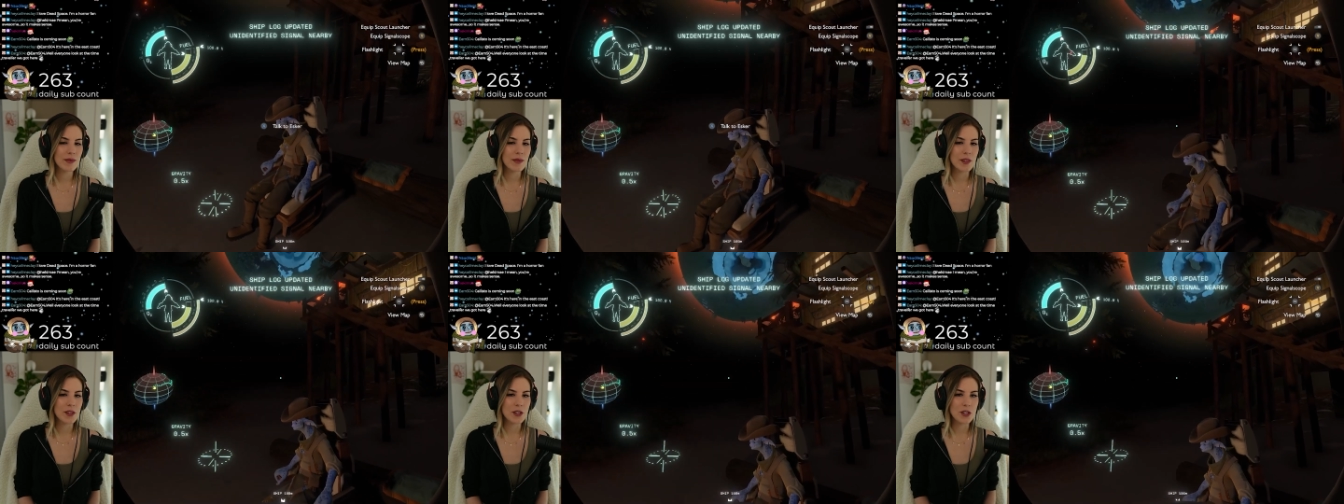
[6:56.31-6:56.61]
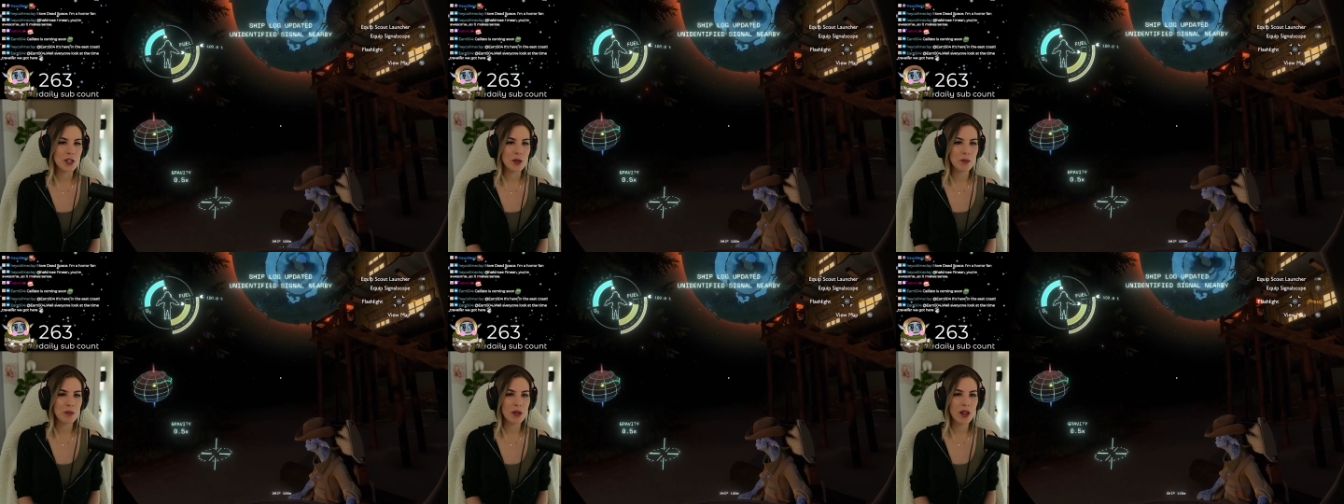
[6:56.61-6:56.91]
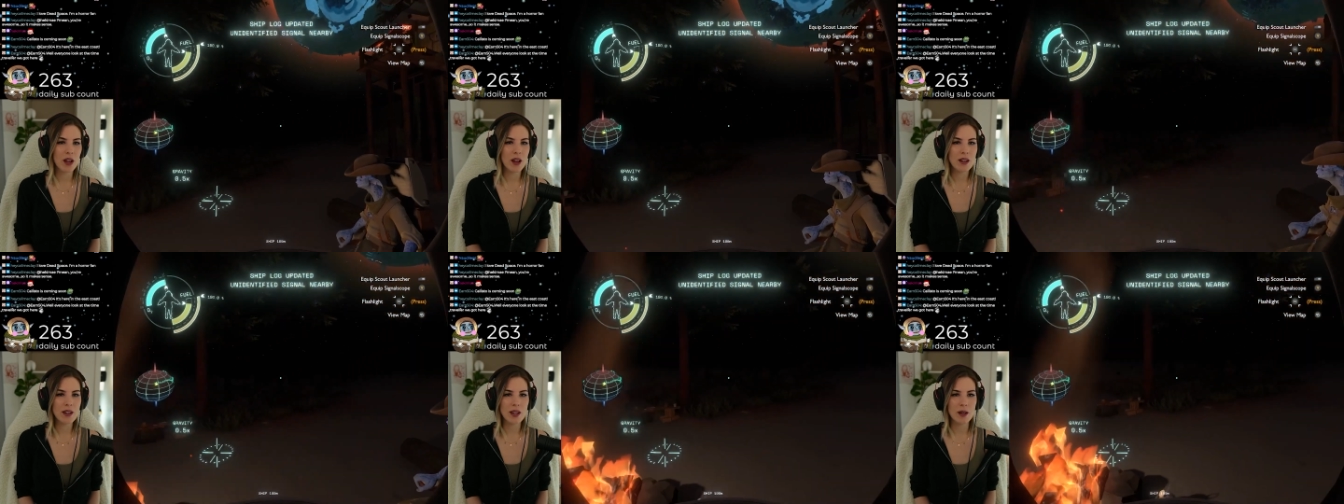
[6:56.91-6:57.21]
Ship
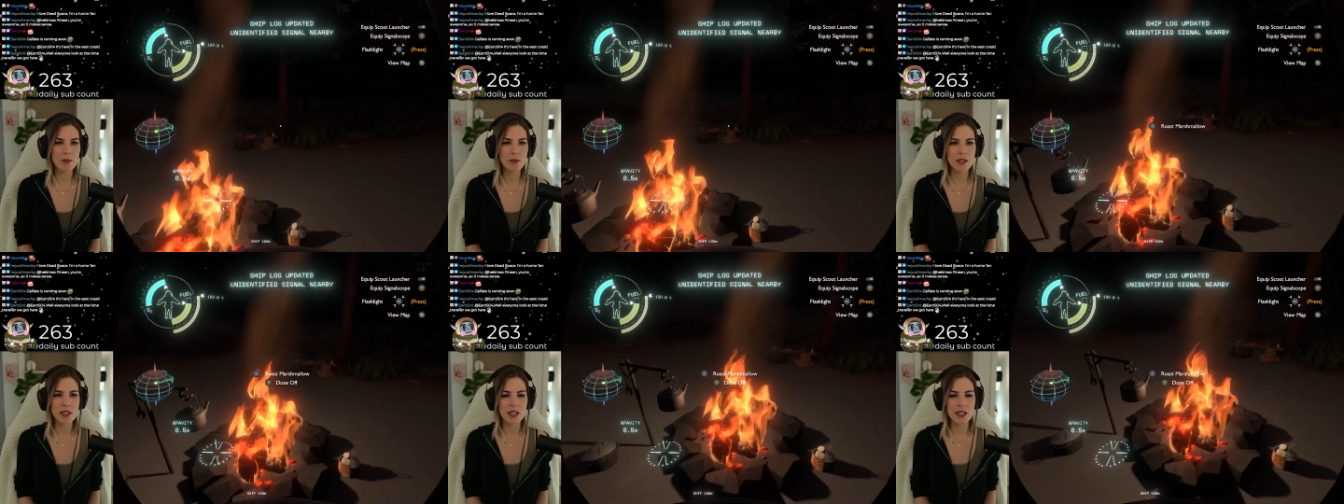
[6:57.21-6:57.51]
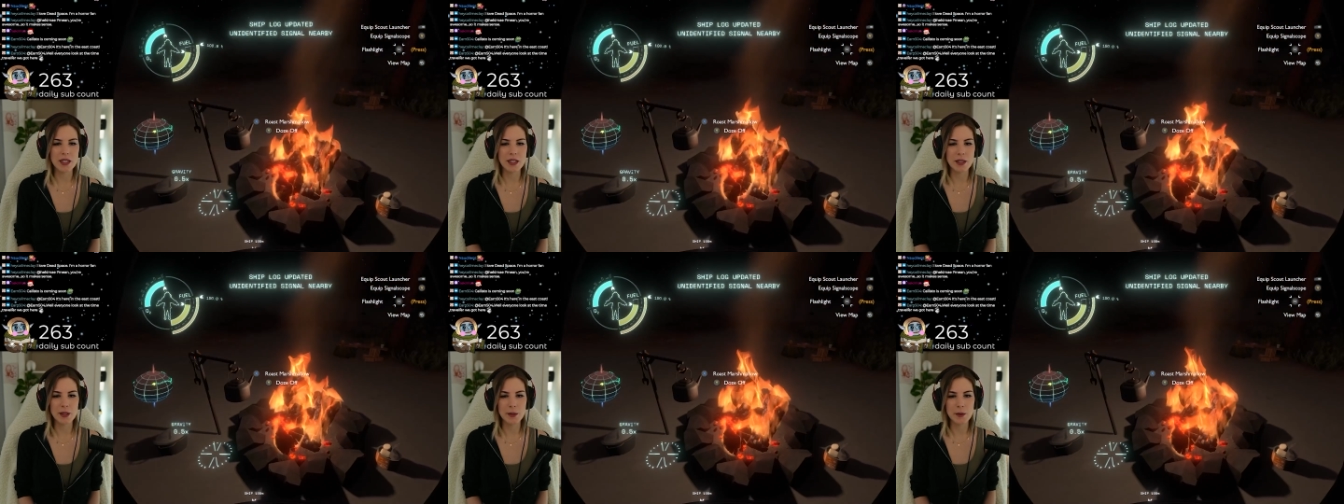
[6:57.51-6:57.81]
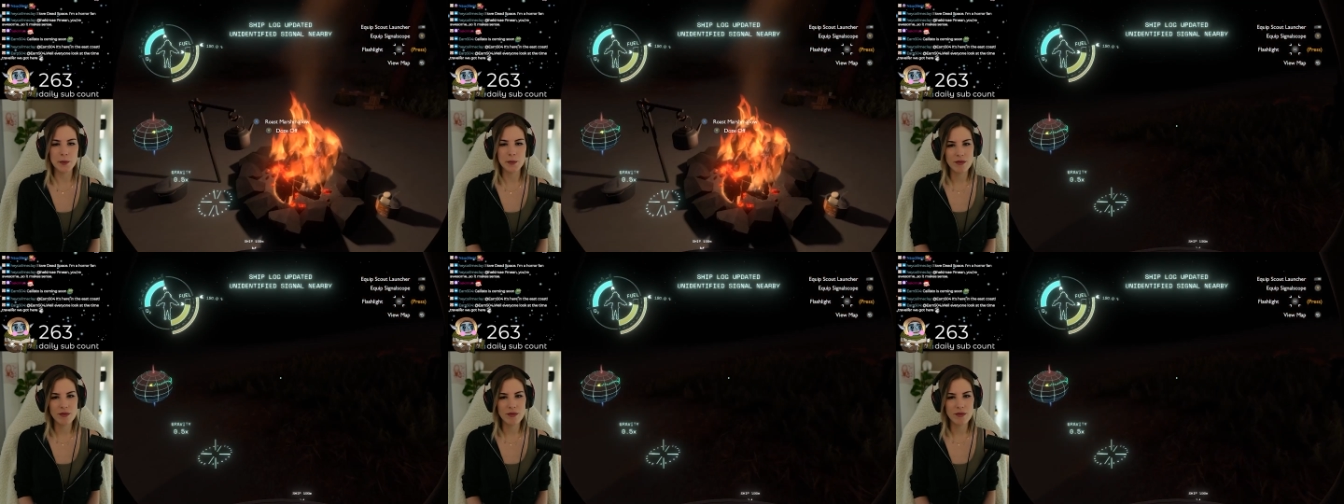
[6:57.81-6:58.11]
log updated.
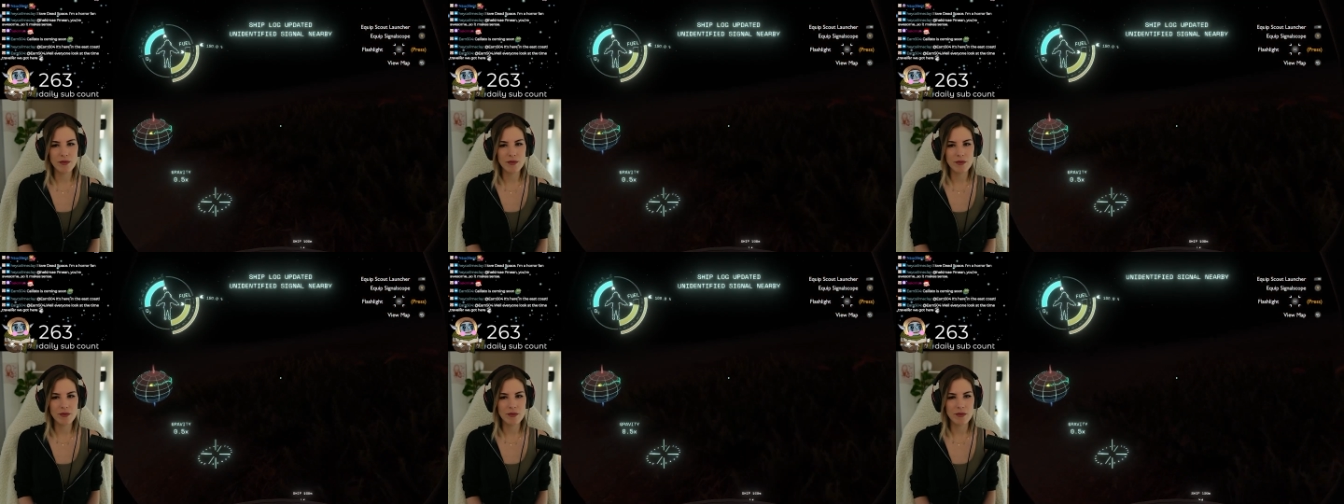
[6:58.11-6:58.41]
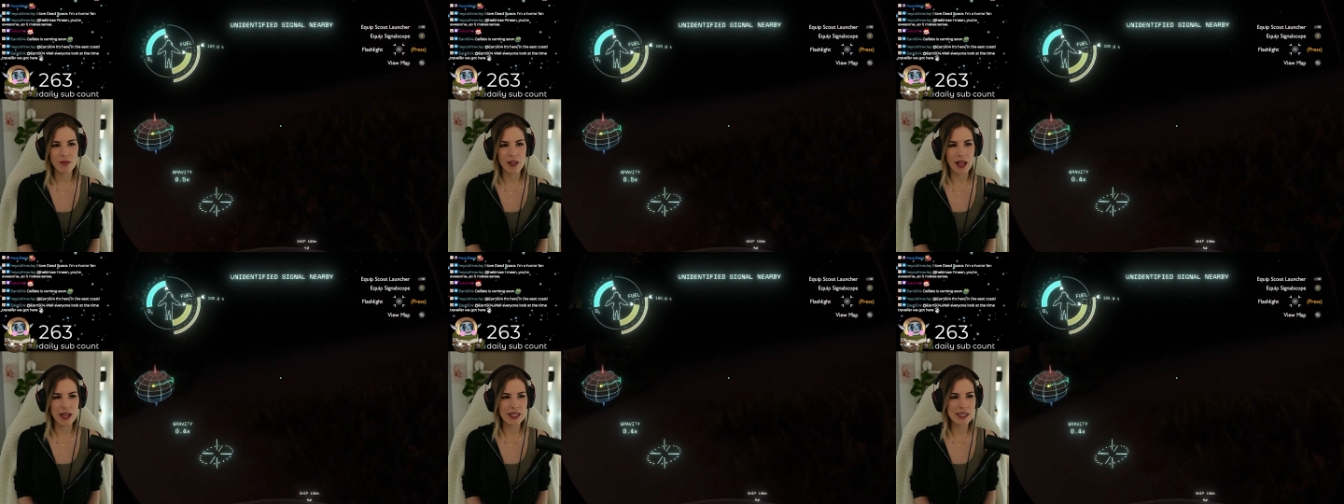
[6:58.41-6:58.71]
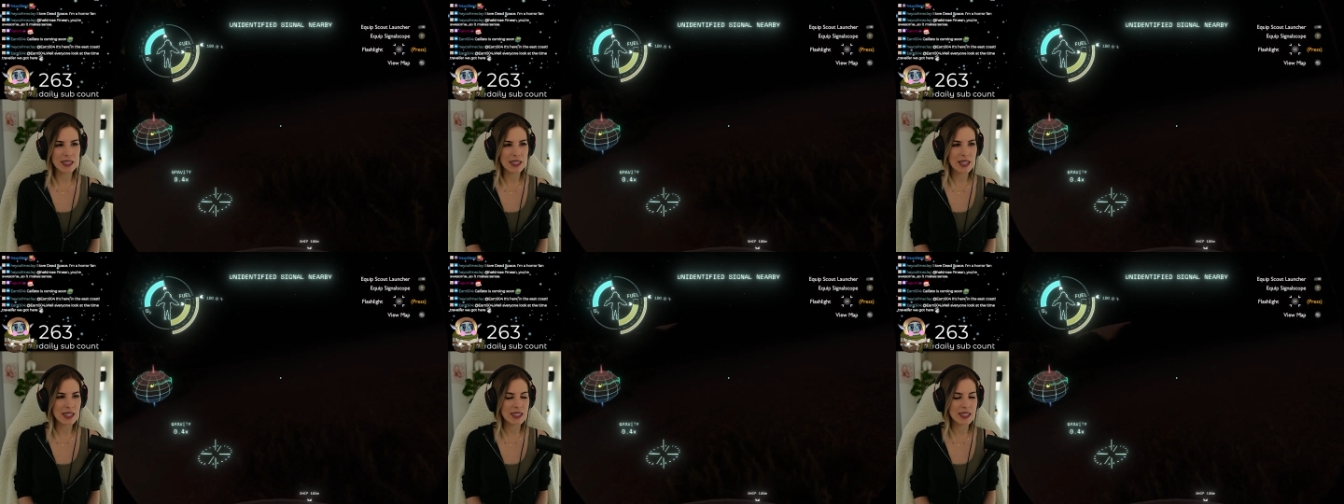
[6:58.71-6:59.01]
I
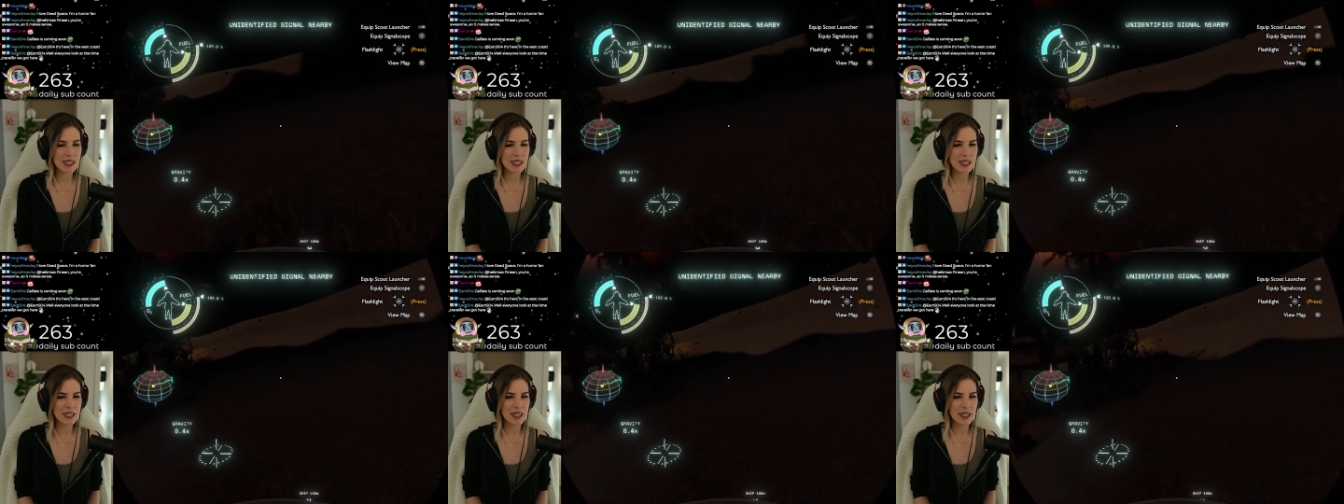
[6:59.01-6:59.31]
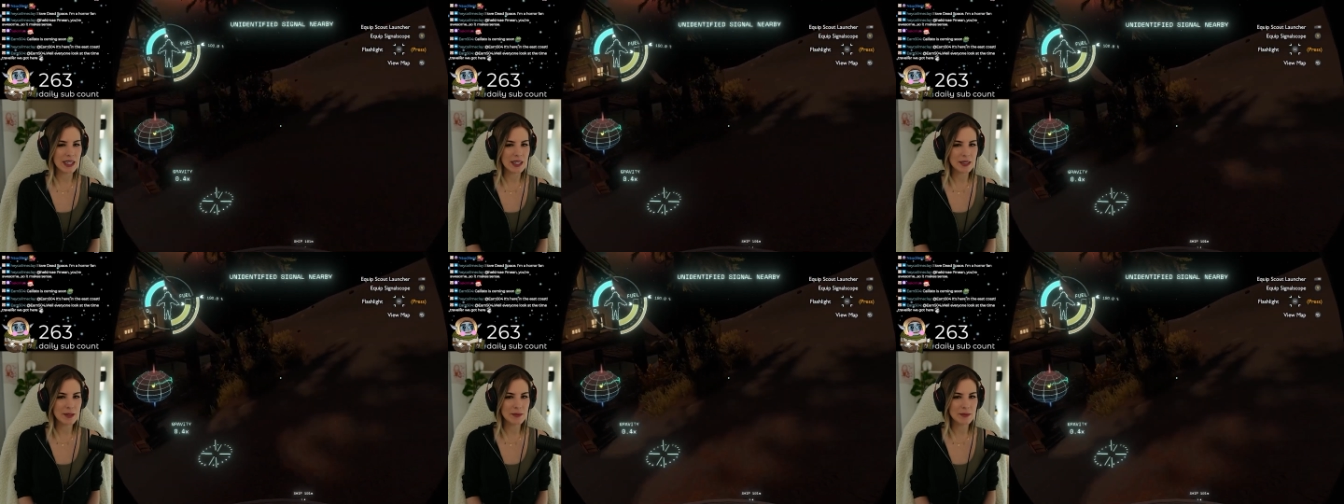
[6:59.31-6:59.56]
guess that's it, eh?